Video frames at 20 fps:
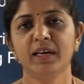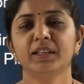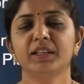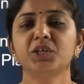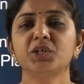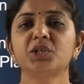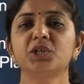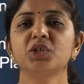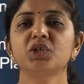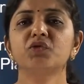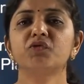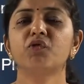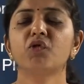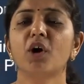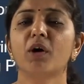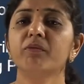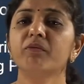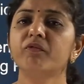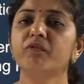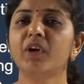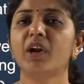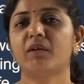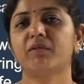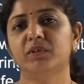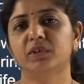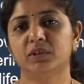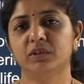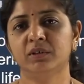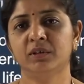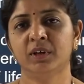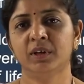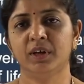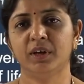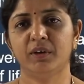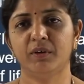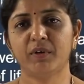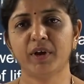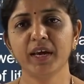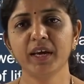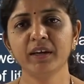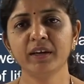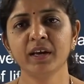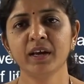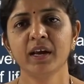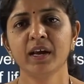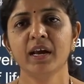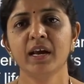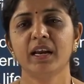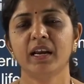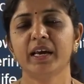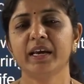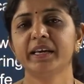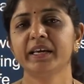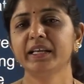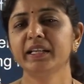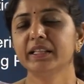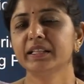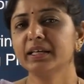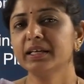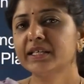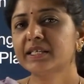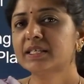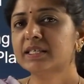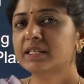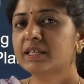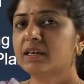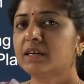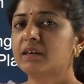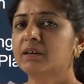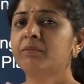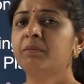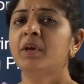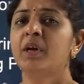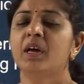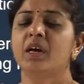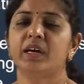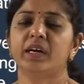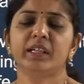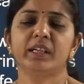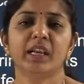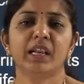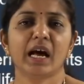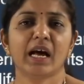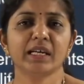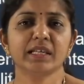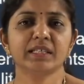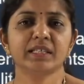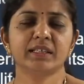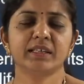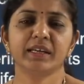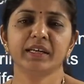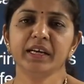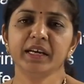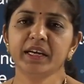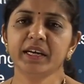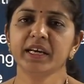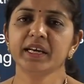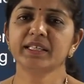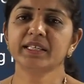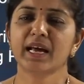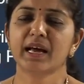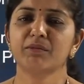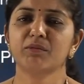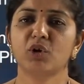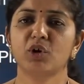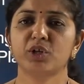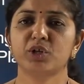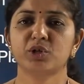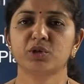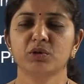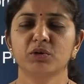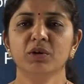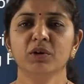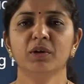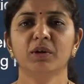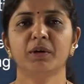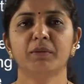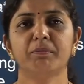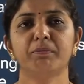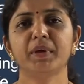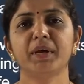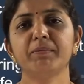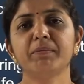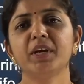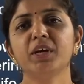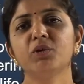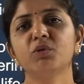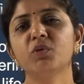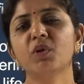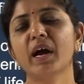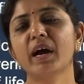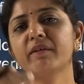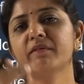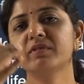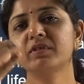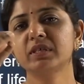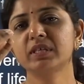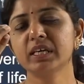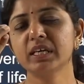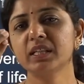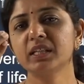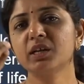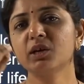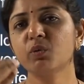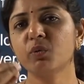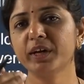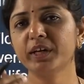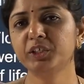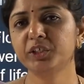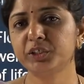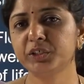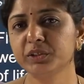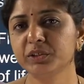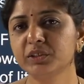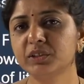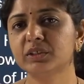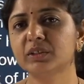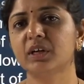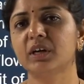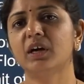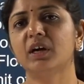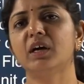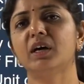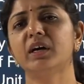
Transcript: This is from flower, right. Like in this in the last NEET exam also, maybe you have seen the questions